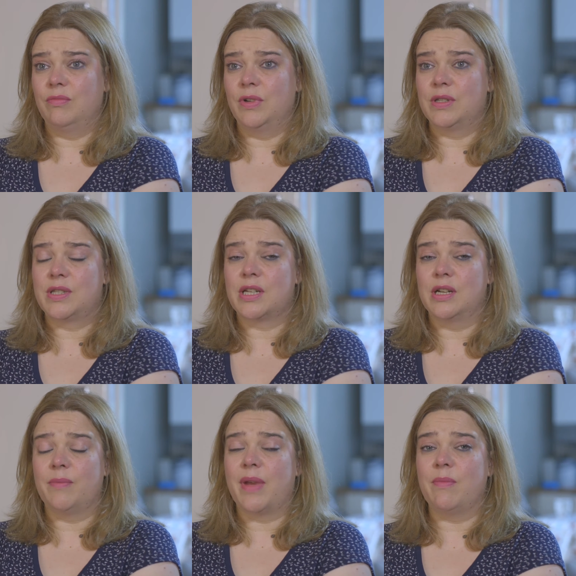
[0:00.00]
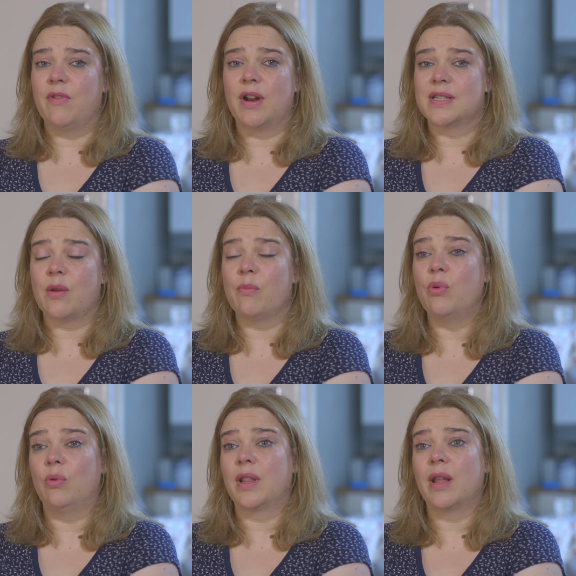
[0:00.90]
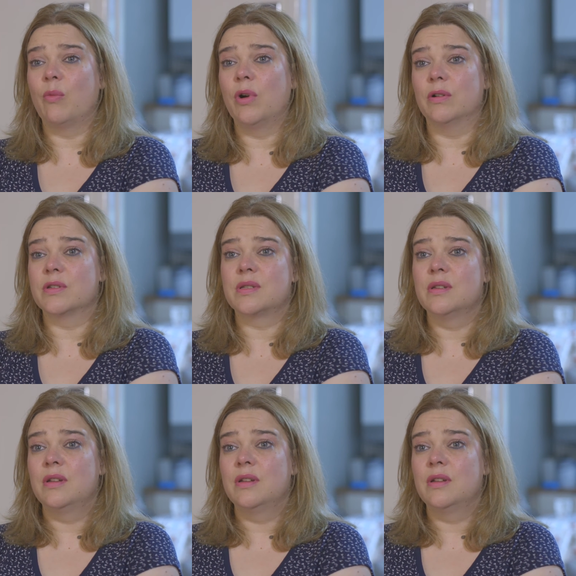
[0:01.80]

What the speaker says: it suddenly made me realise how important that was.